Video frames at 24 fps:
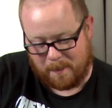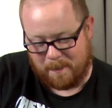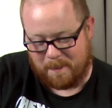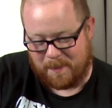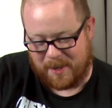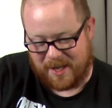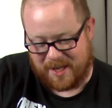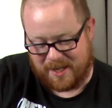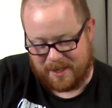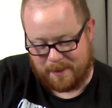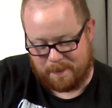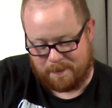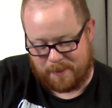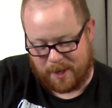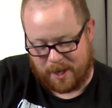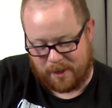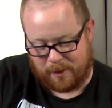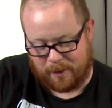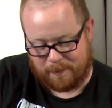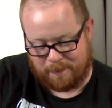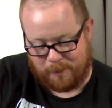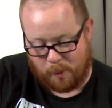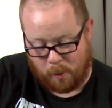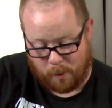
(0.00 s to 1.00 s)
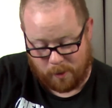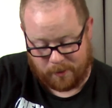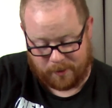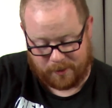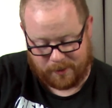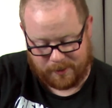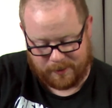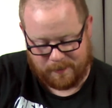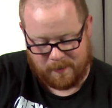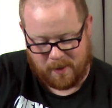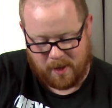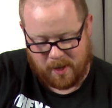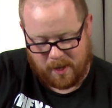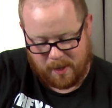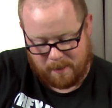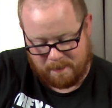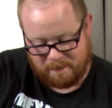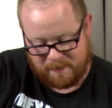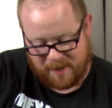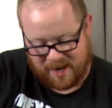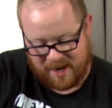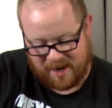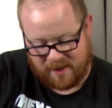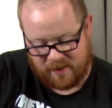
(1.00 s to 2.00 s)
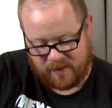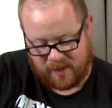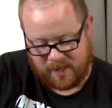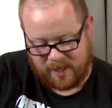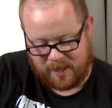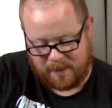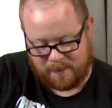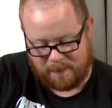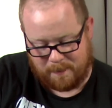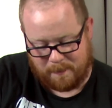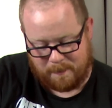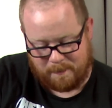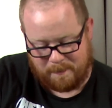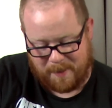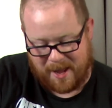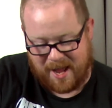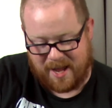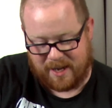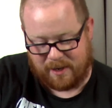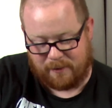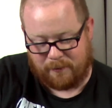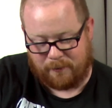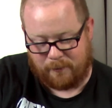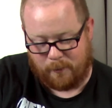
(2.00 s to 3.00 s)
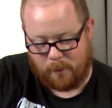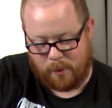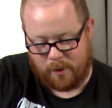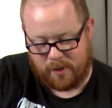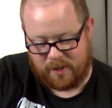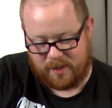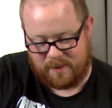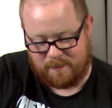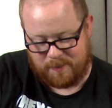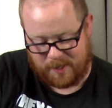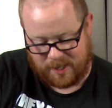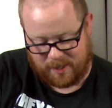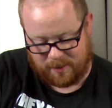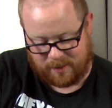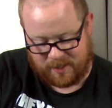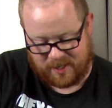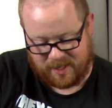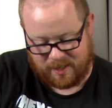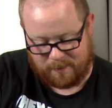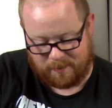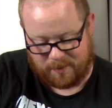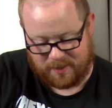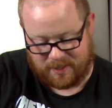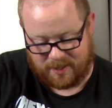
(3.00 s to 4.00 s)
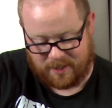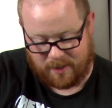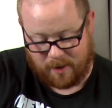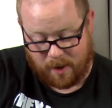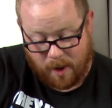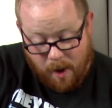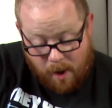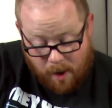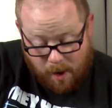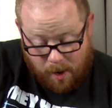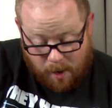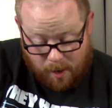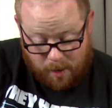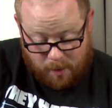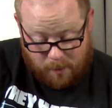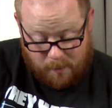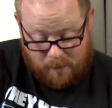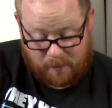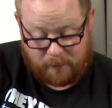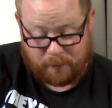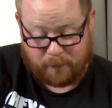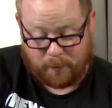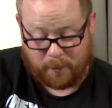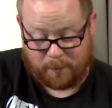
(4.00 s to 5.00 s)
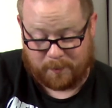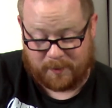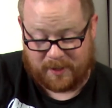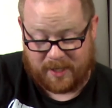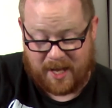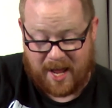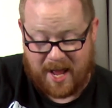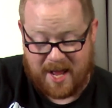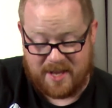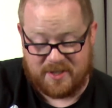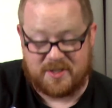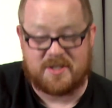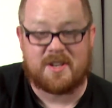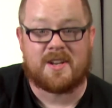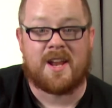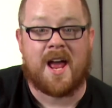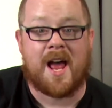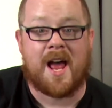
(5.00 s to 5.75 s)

peanut butter porter by the Back 40 Beer Company uh, from Gadsden,